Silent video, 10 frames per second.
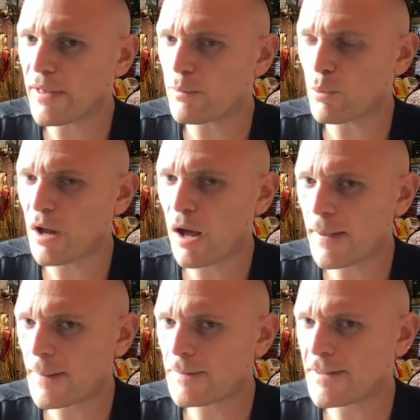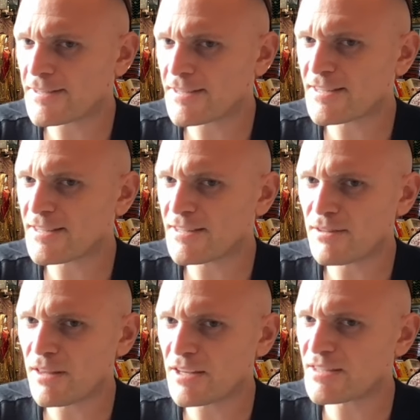Like, we're not, this isn't
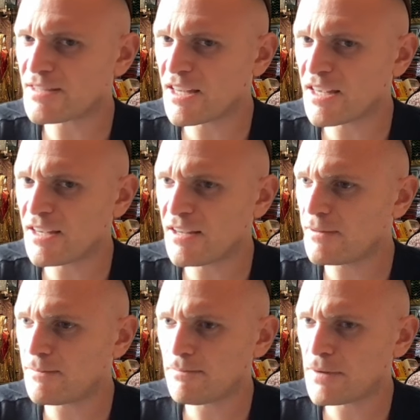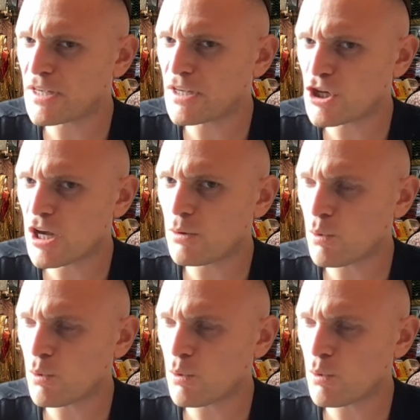like sneaky, peaky shit.